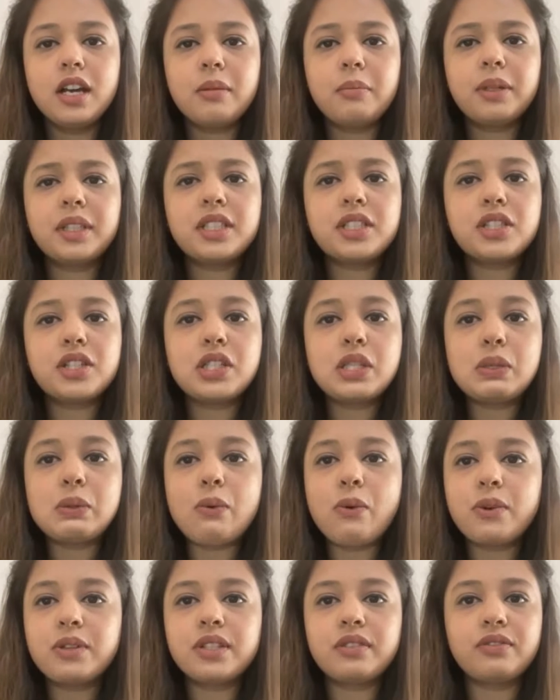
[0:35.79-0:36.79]
but it does
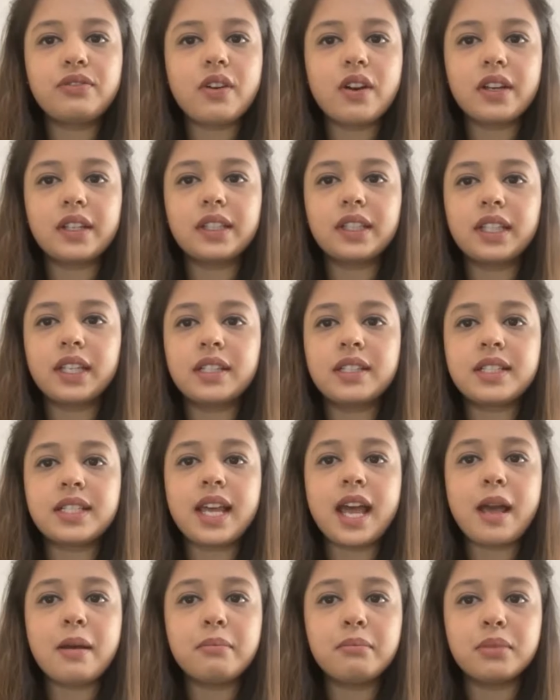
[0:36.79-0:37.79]
not define its
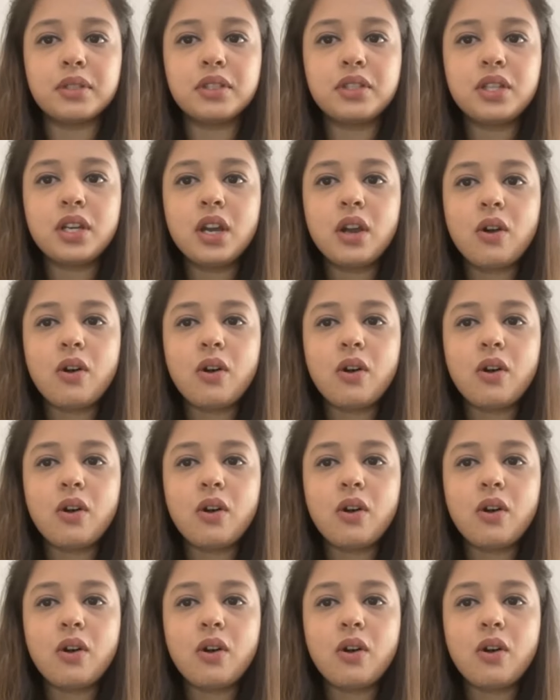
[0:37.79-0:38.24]
ambit